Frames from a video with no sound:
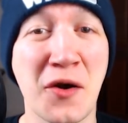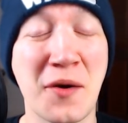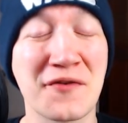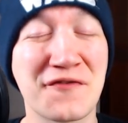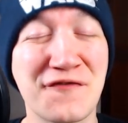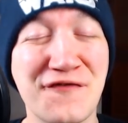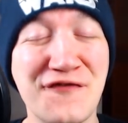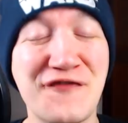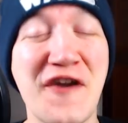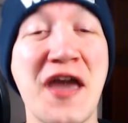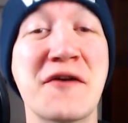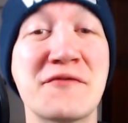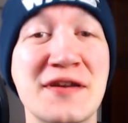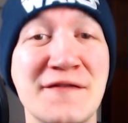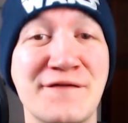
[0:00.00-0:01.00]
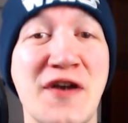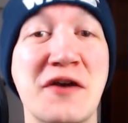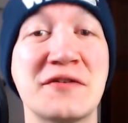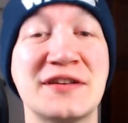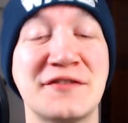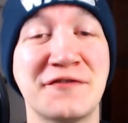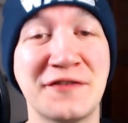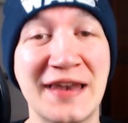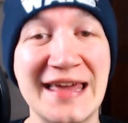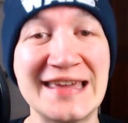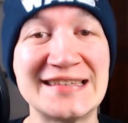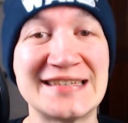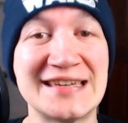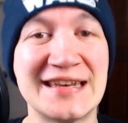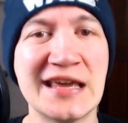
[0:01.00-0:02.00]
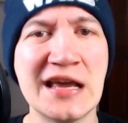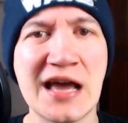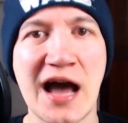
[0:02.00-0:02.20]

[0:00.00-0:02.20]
I was very, very deflated